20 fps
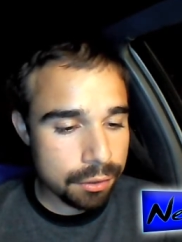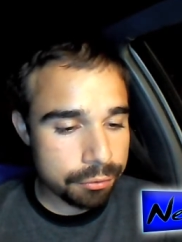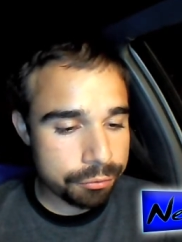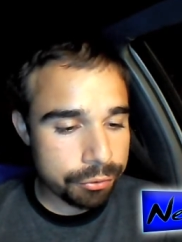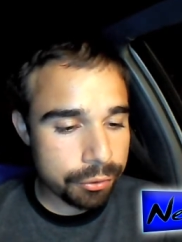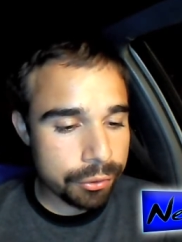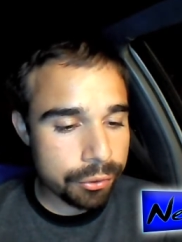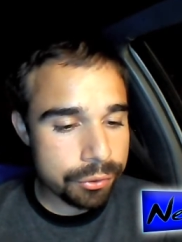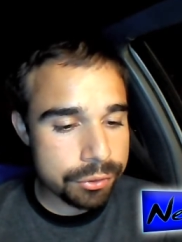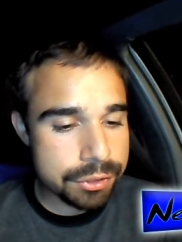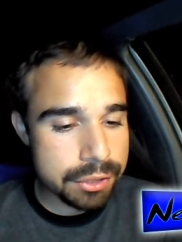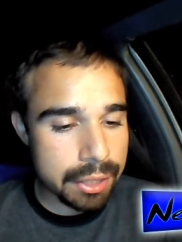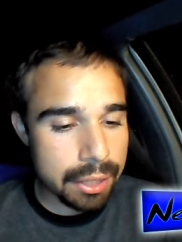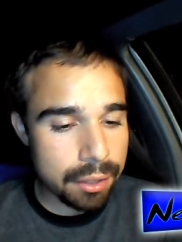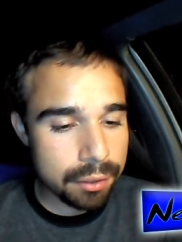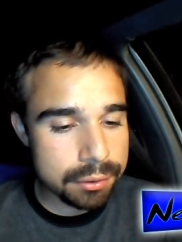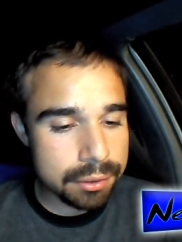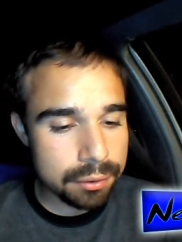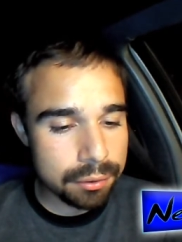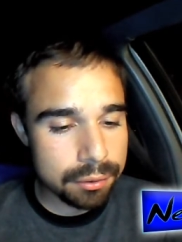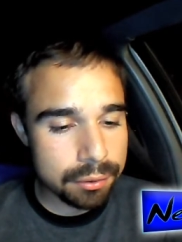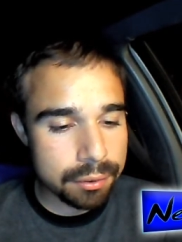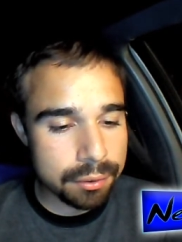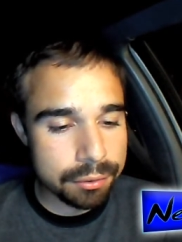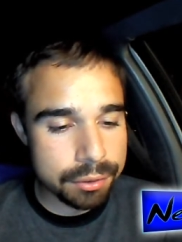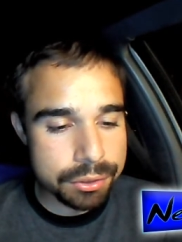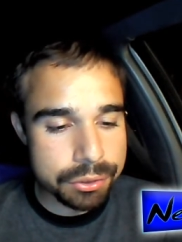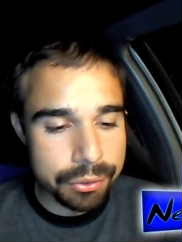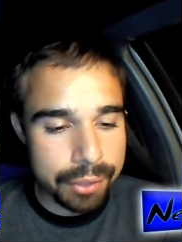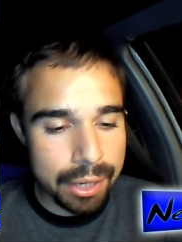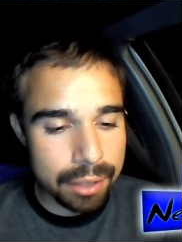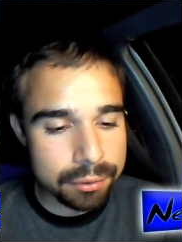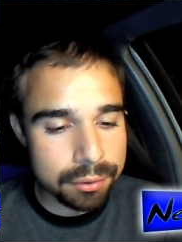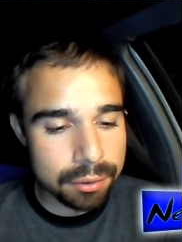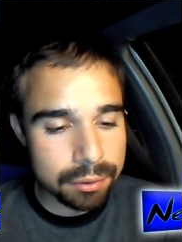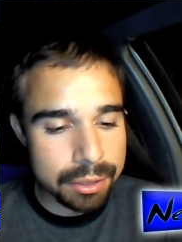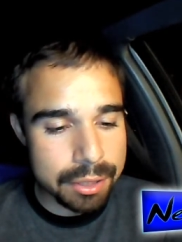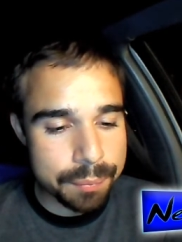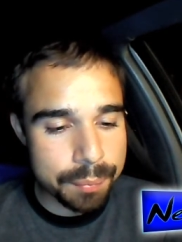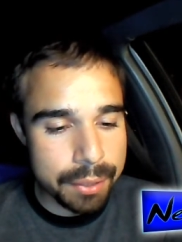food to elder to
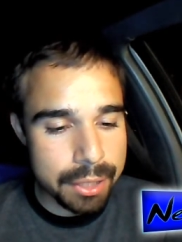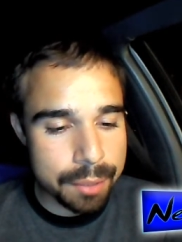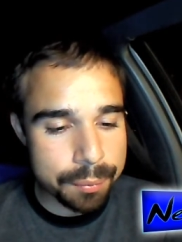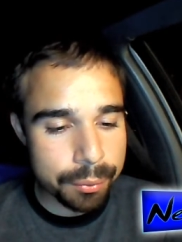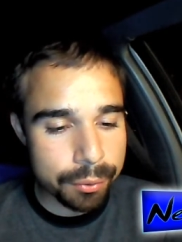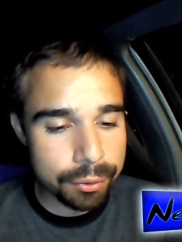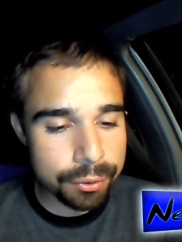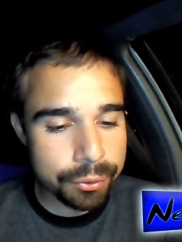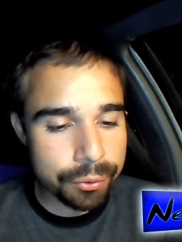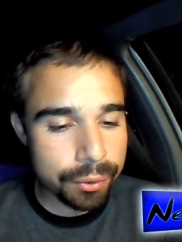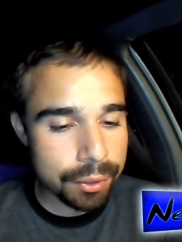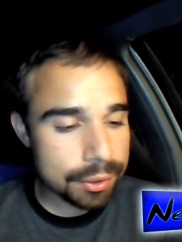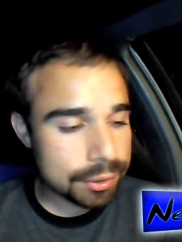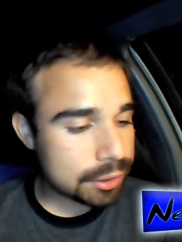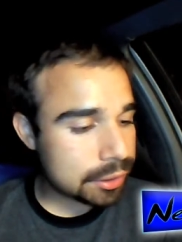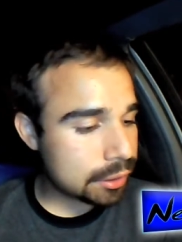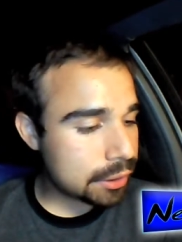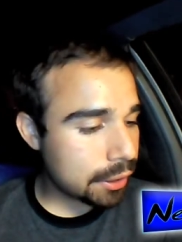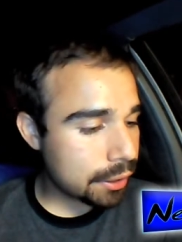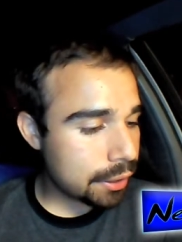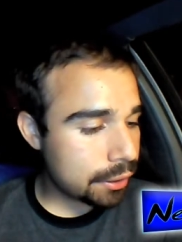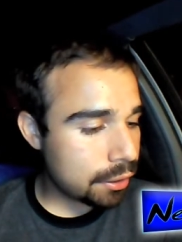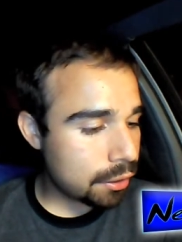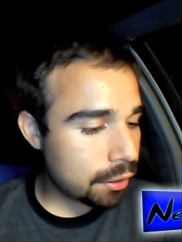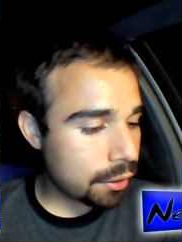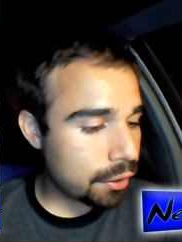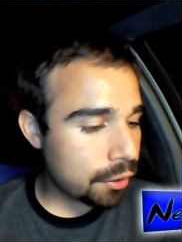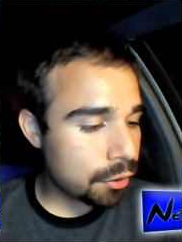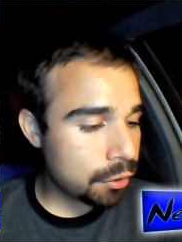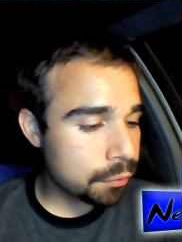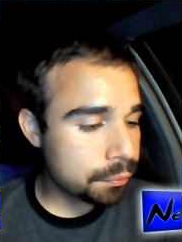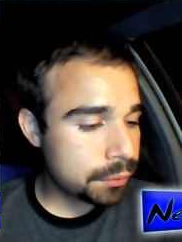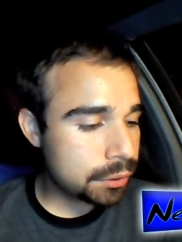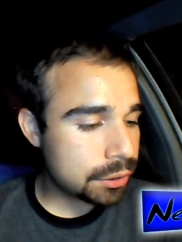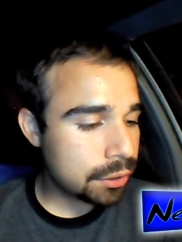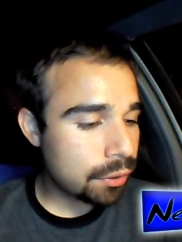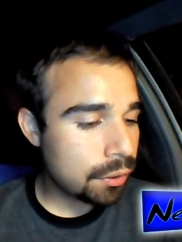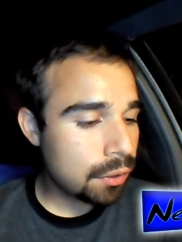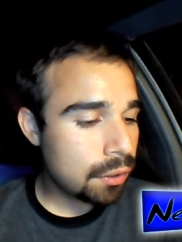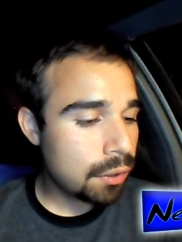elderly people who are stuck in their
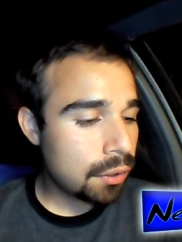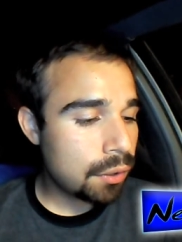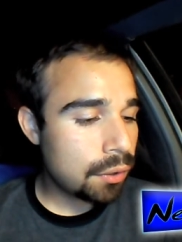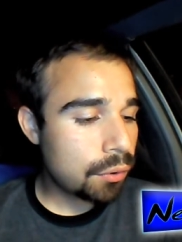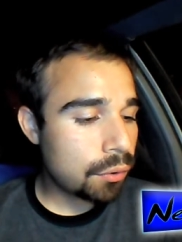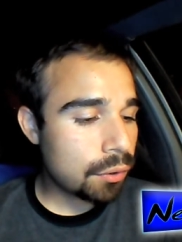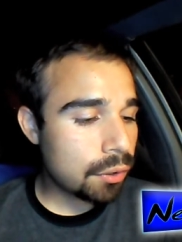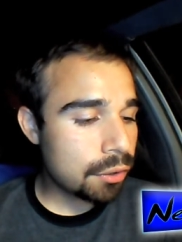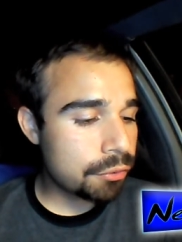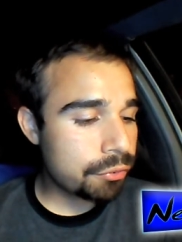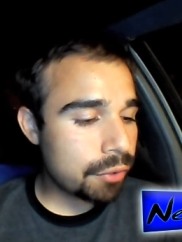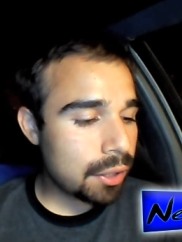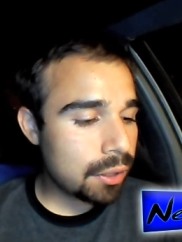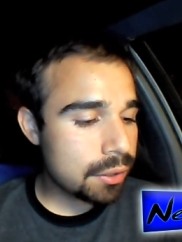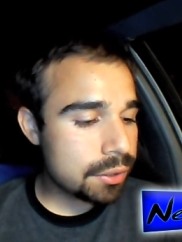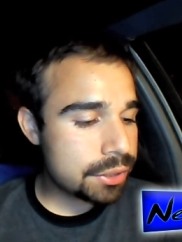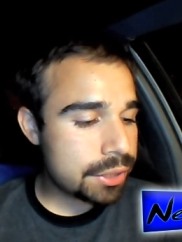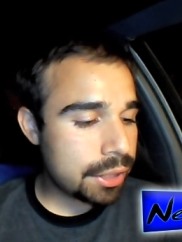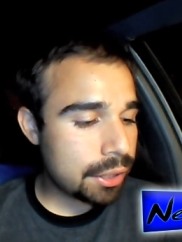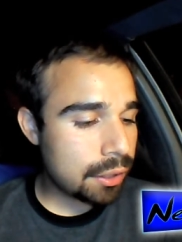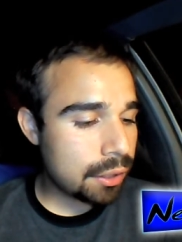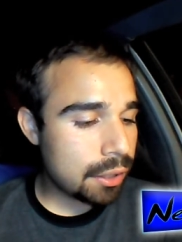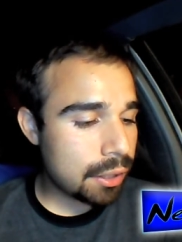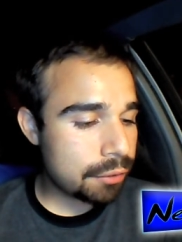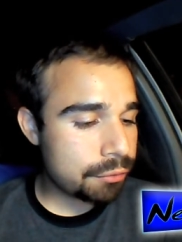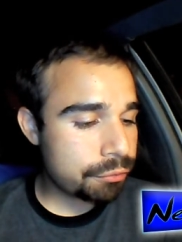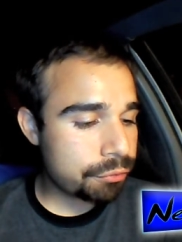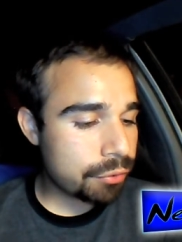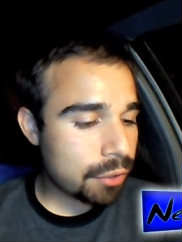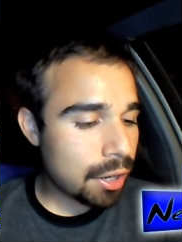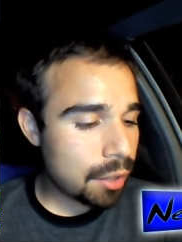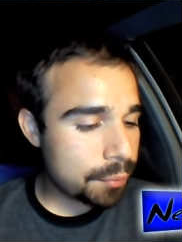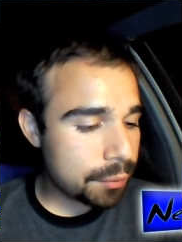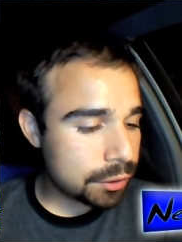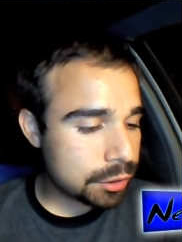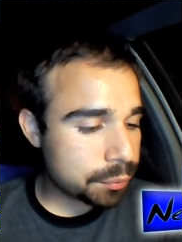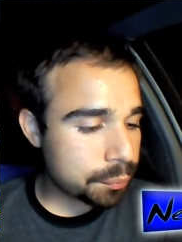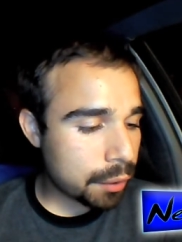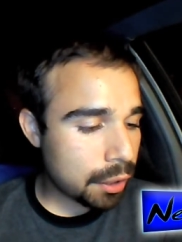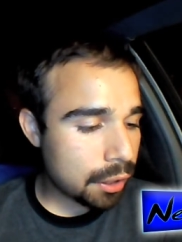homes or volunteer at
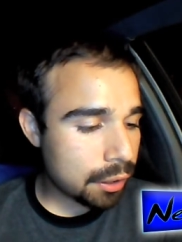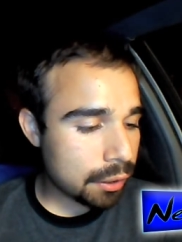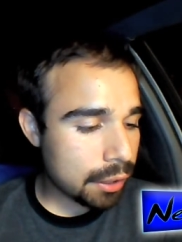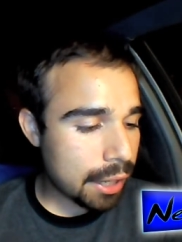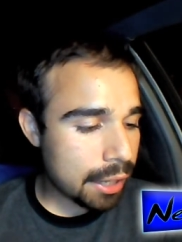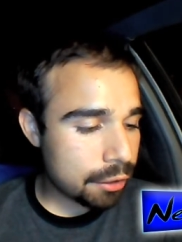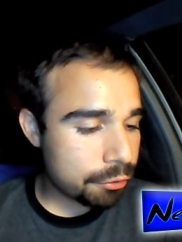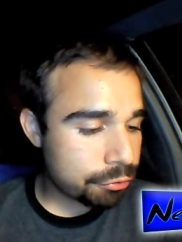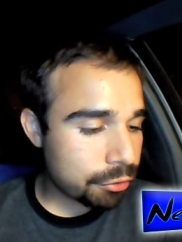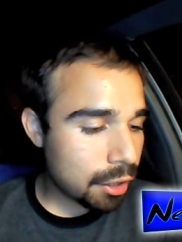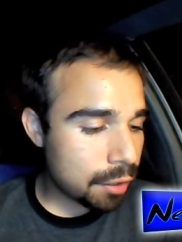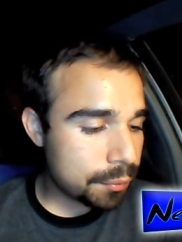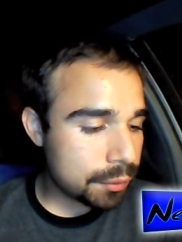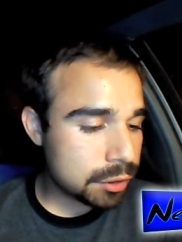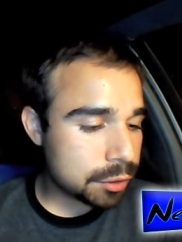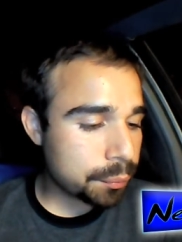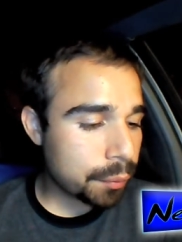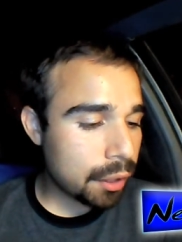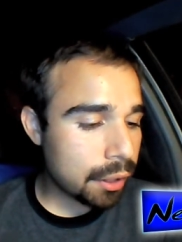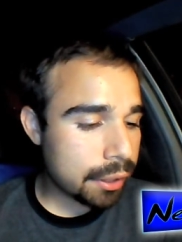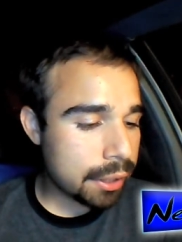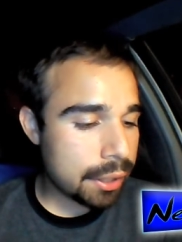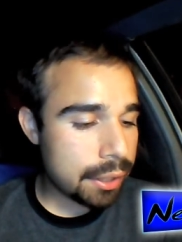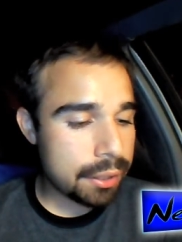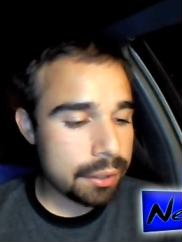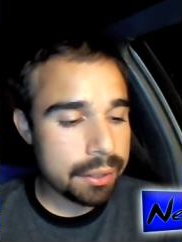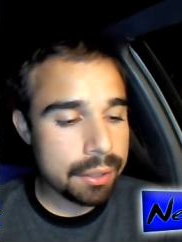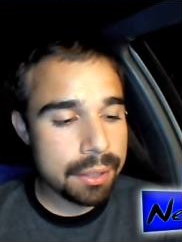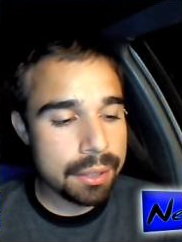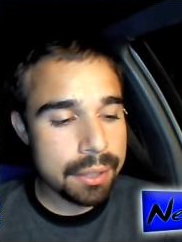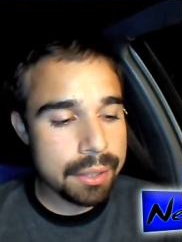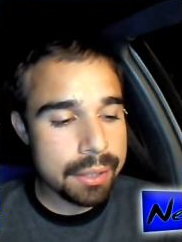farmers mark at a farmers market